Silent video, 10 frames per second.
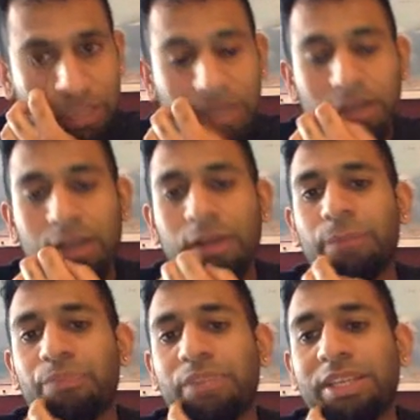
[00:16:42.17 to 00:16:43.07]
And
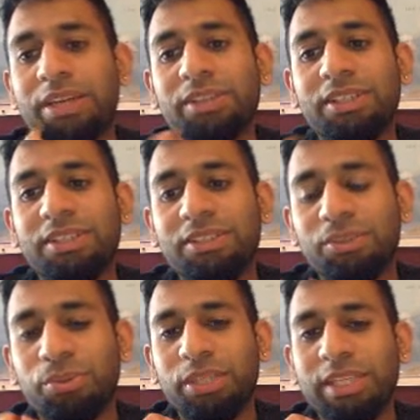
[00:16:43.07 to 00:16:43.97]
now the
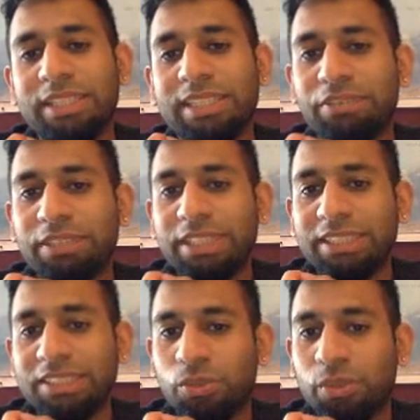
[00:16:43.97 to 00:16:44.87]
cool thing is, if he takes the
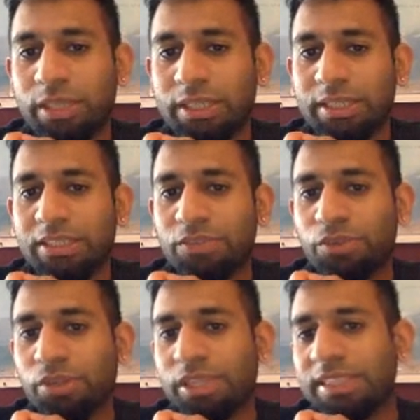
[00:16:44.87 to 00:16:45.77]
queen, then the rook
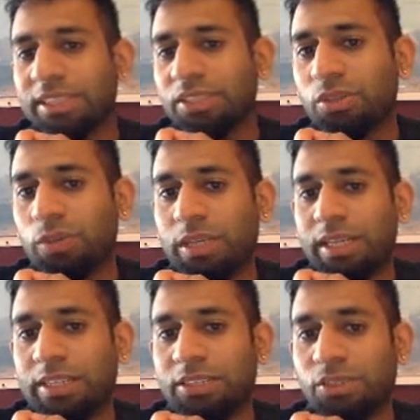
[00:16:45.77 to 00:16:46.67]
can take the queen and
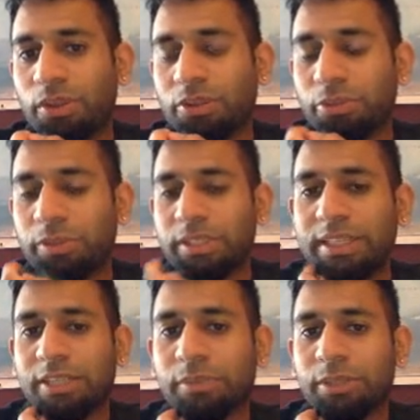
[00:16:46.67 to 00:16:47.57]
it's no longer being
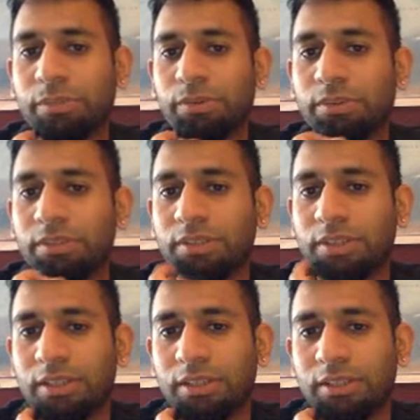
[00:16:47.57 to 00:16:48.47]
attacked by the pawn.
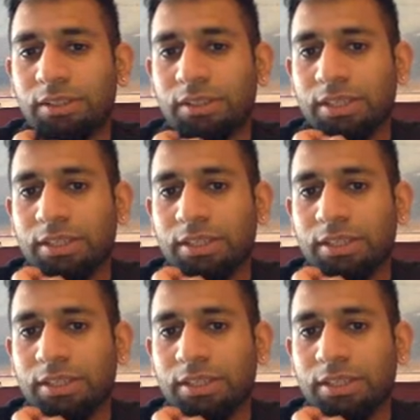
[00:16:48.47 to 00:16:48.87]
Okay.